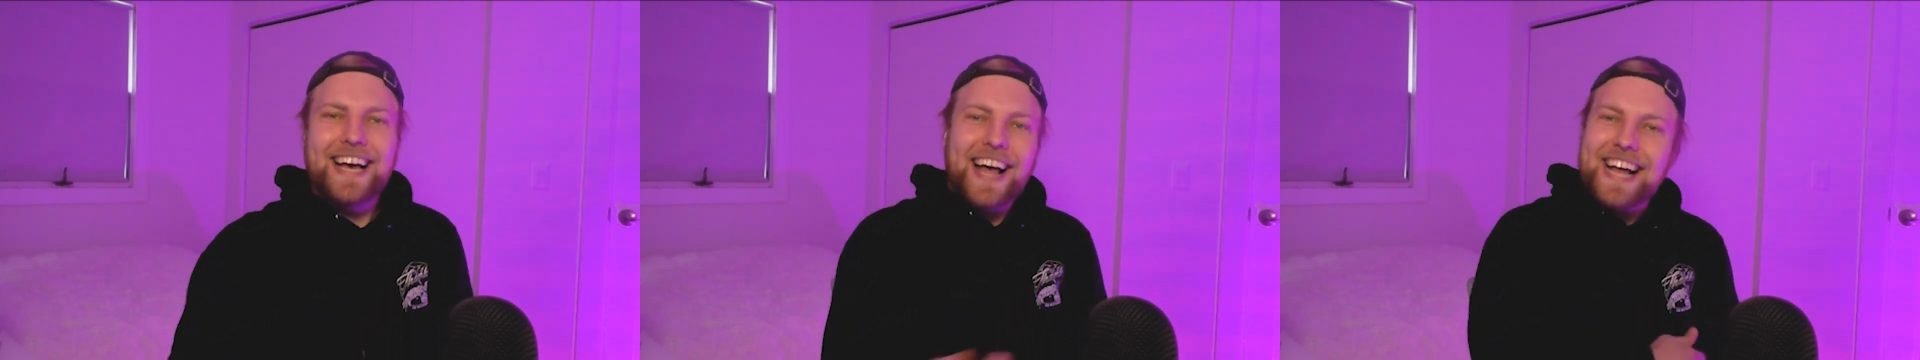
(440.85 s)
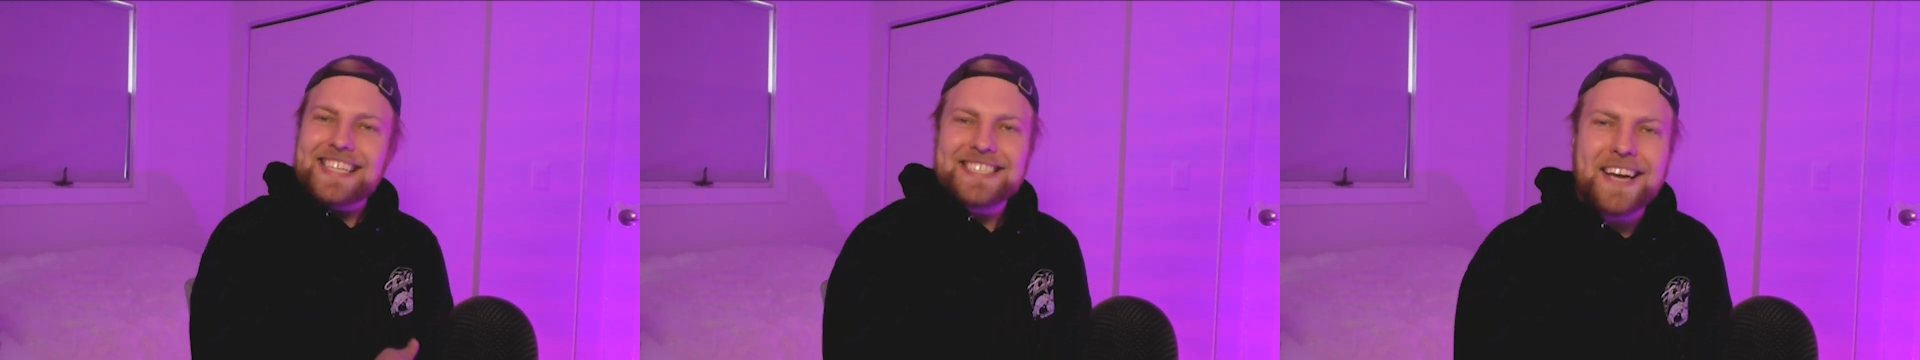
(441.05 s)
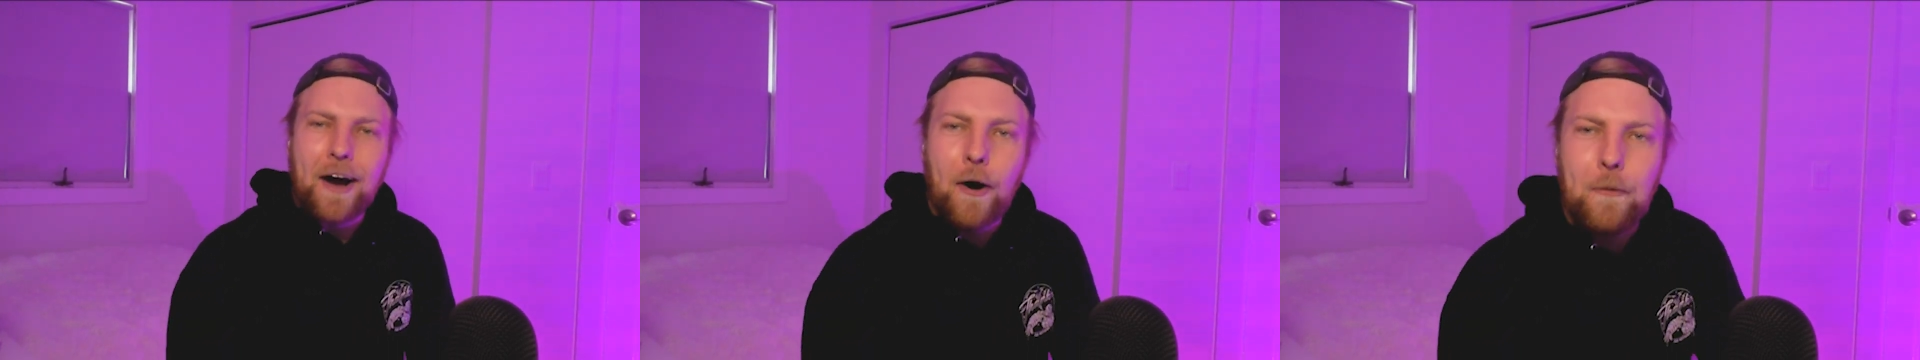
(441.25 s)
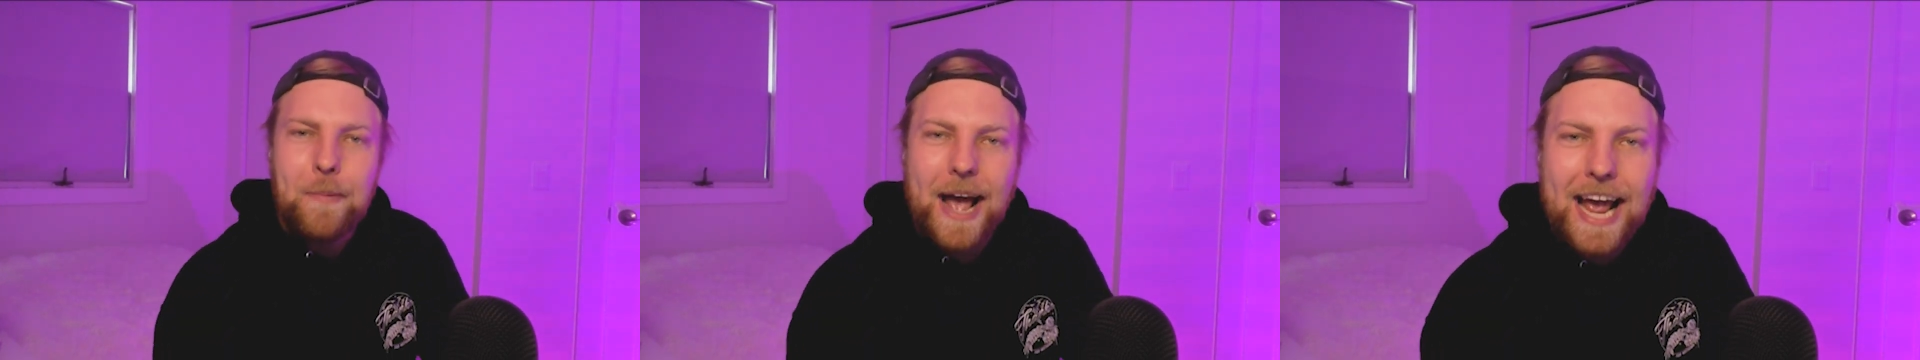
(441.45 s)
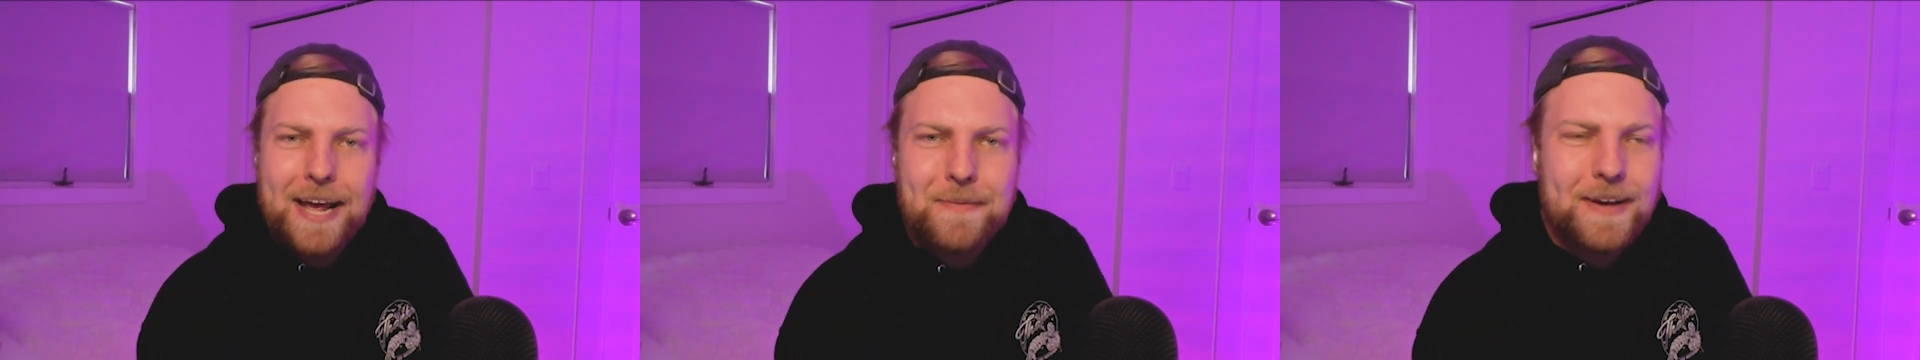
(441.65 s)
Let's go,
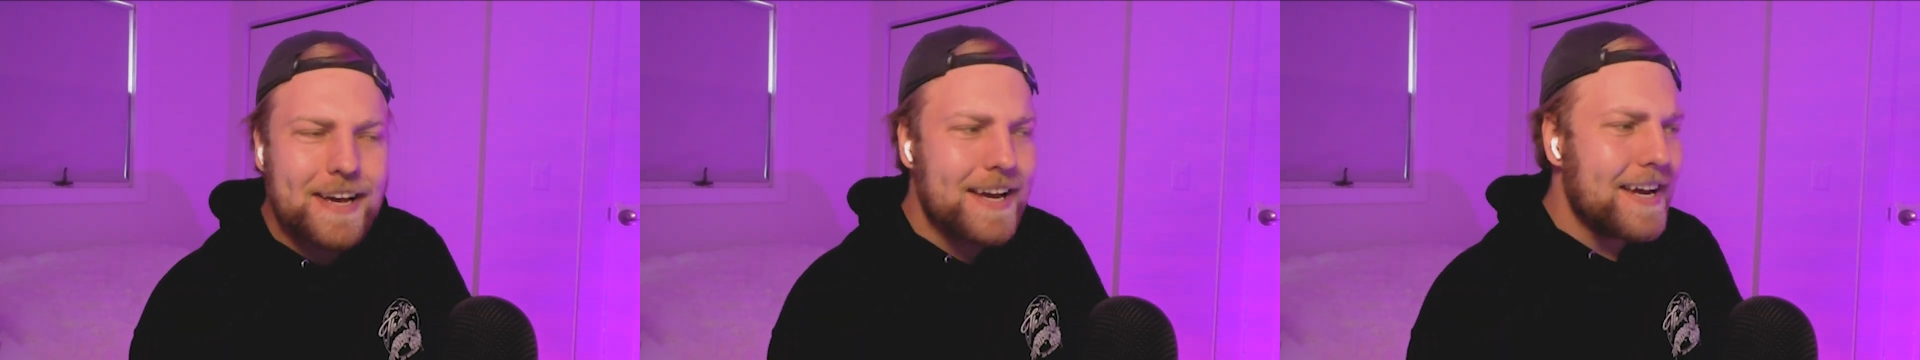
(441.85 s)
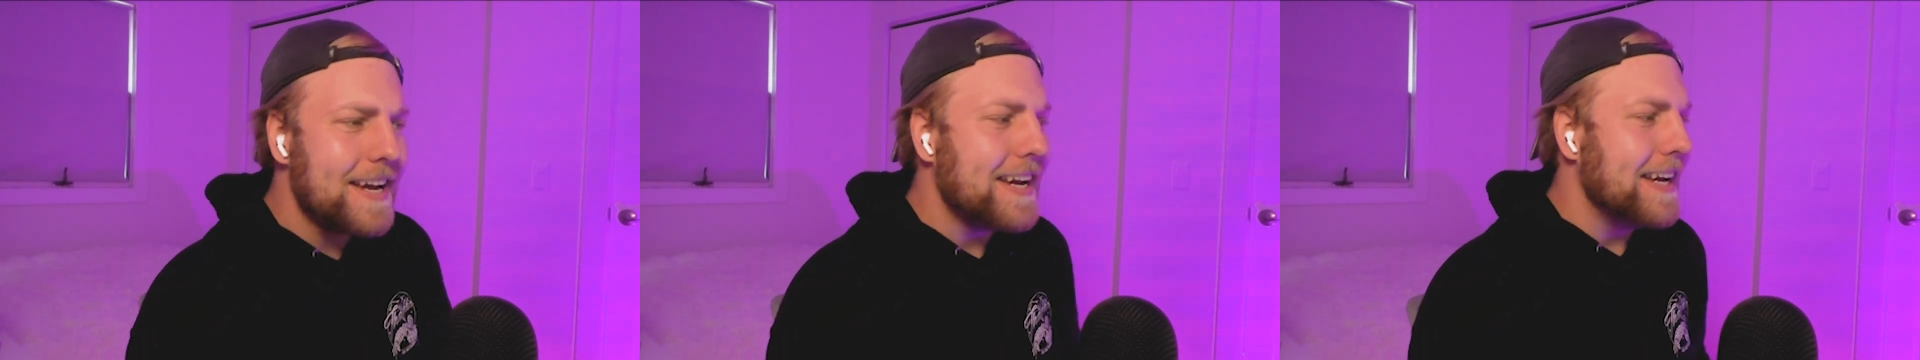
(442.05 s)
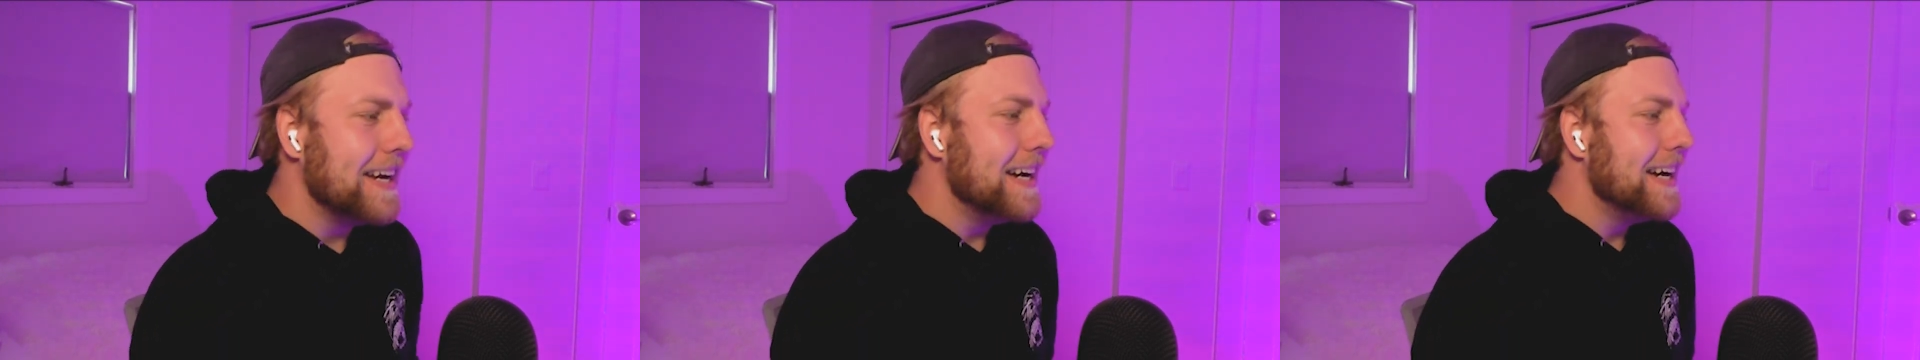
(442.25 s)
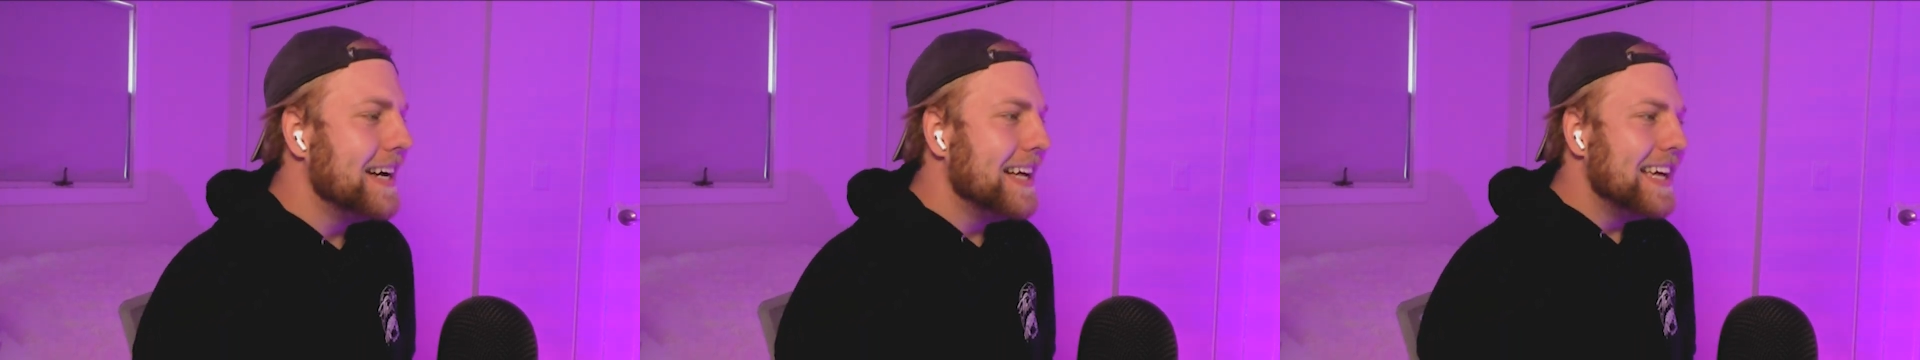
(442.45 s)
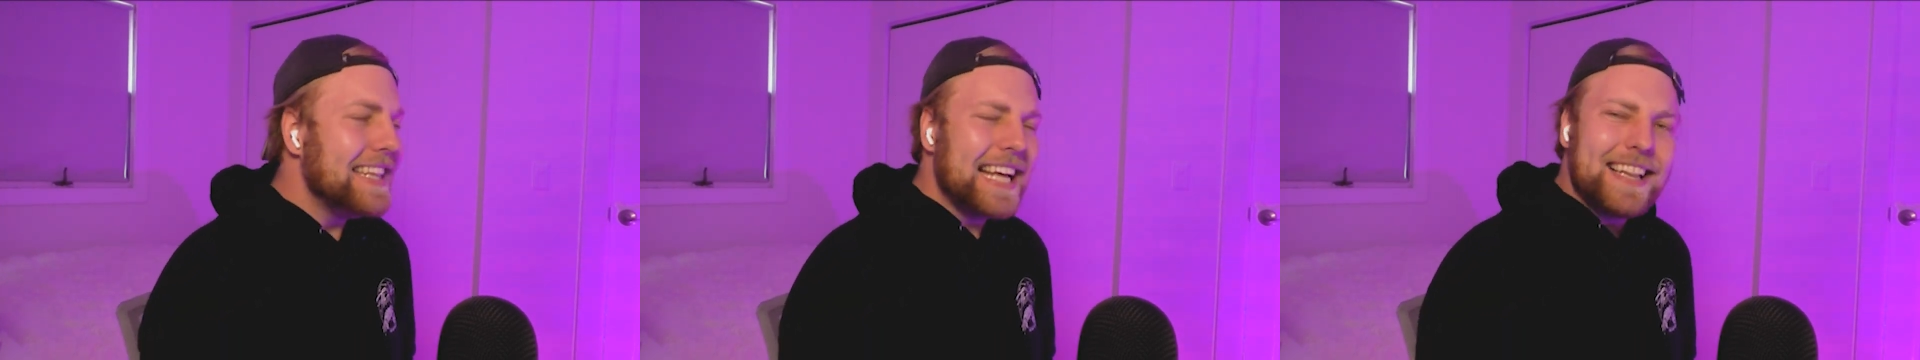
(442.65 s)
baby!
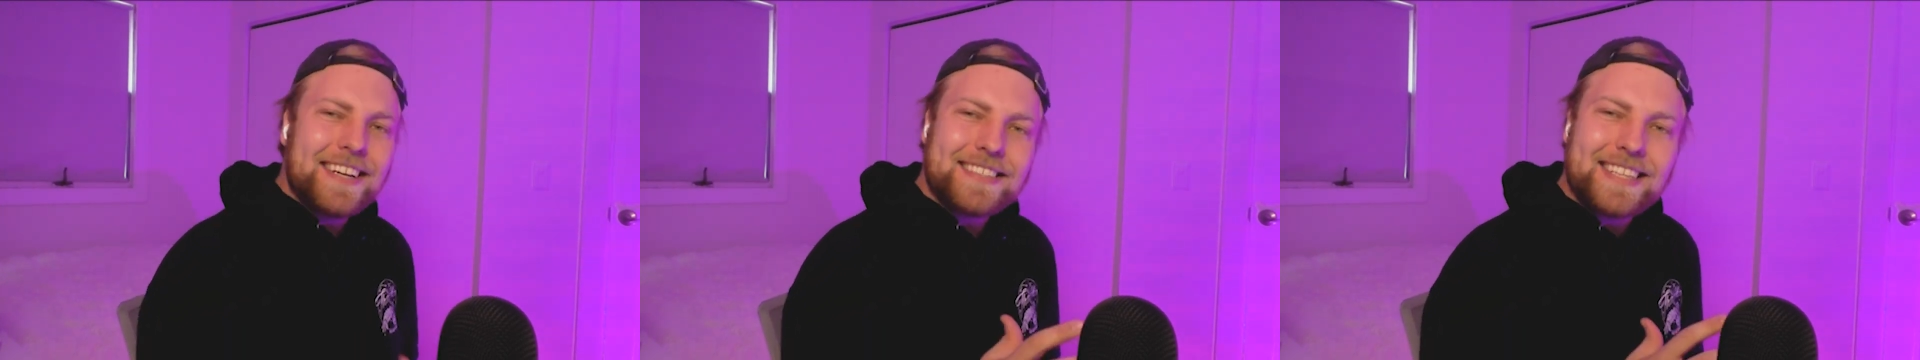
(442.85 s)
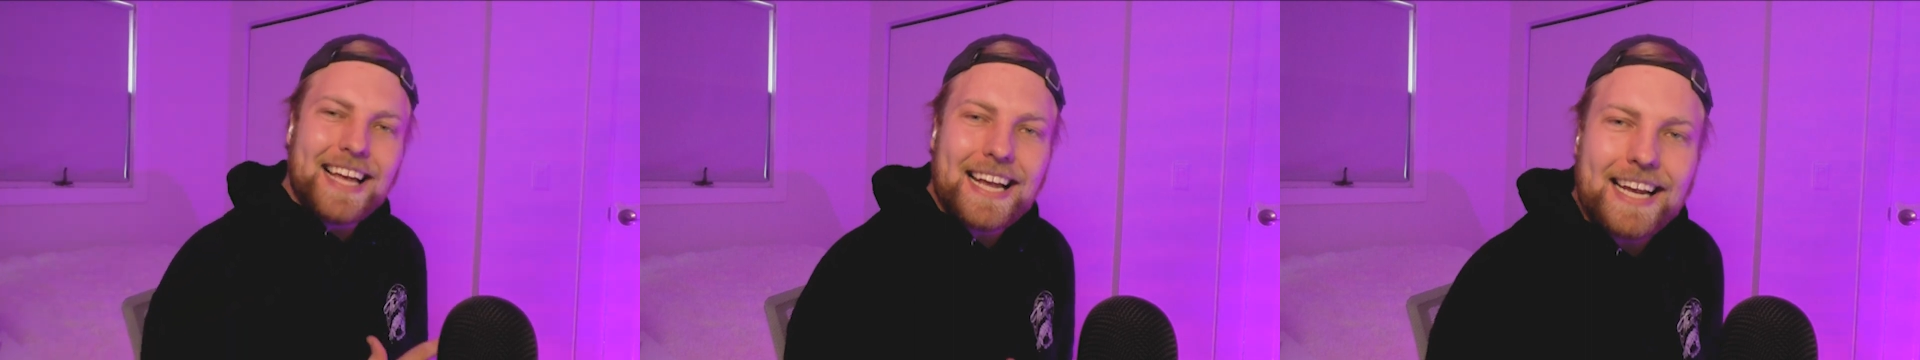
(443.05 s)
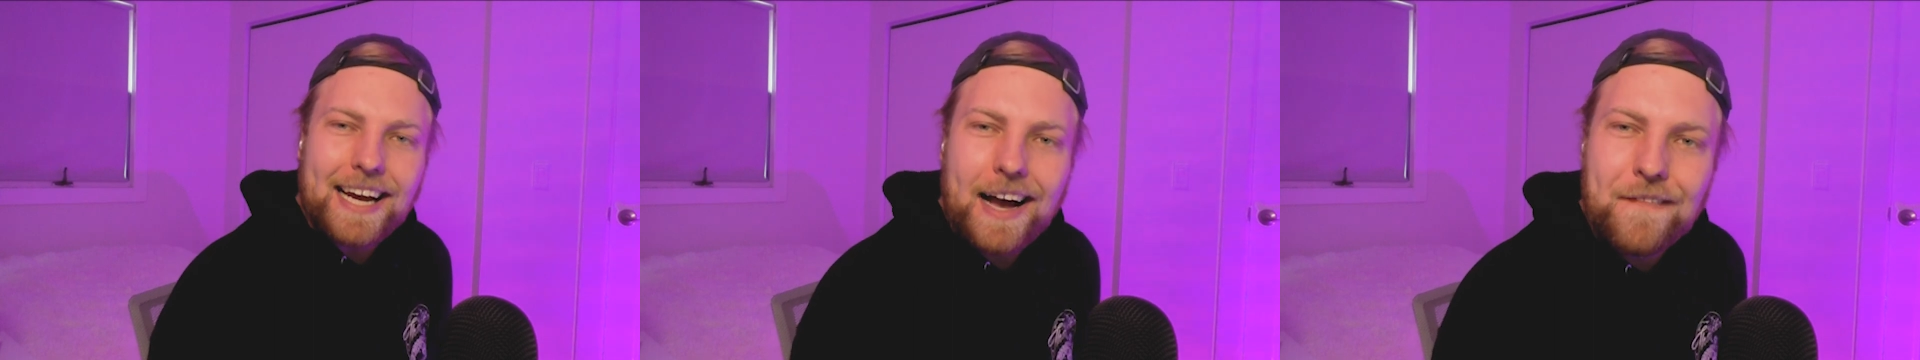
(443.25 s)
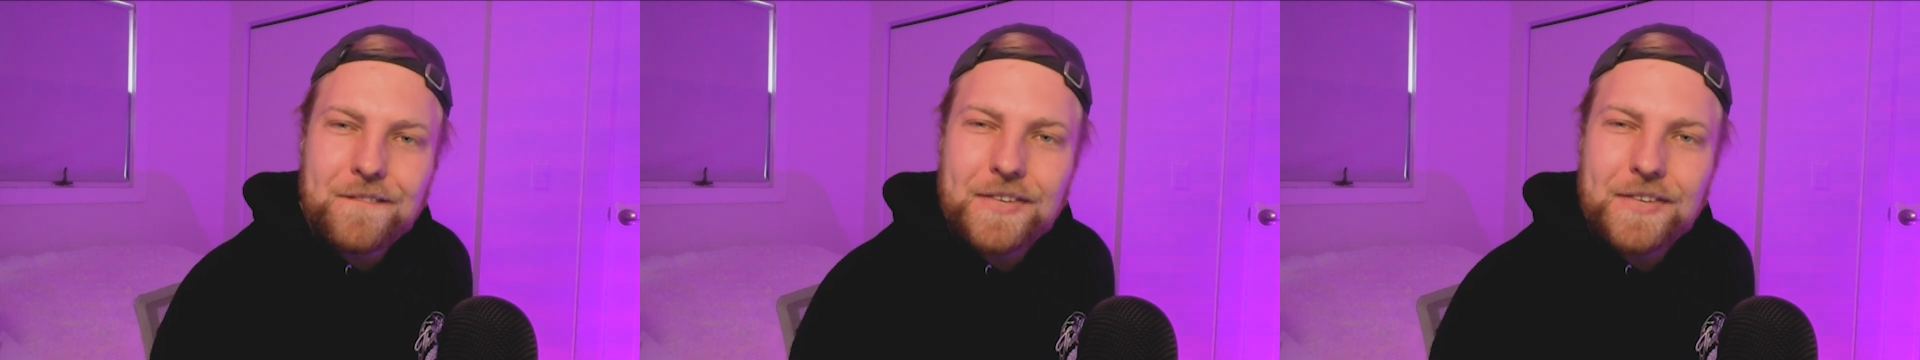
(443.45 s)
That looked like a uh,